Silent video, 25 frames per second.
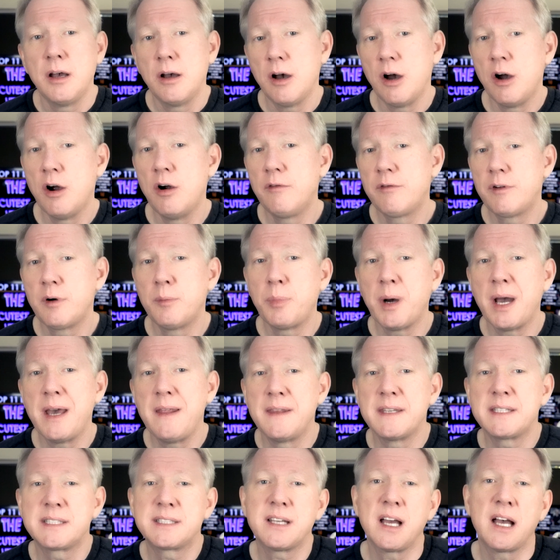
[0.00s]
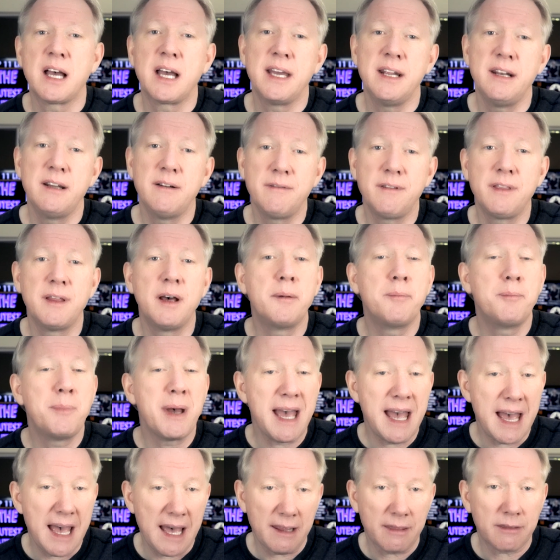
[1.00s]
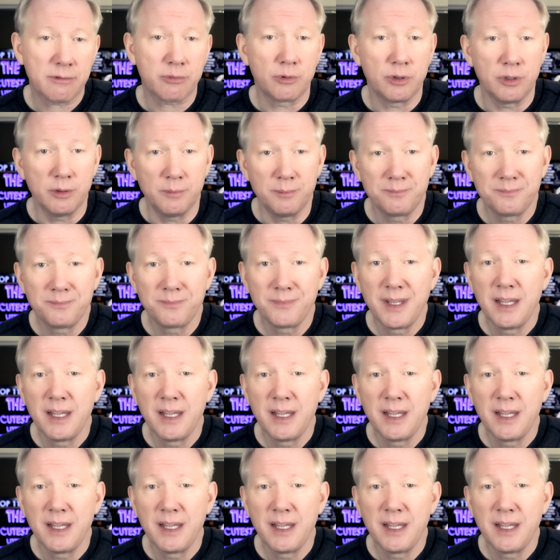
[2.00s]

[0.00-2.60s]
over by the side of the bathroom.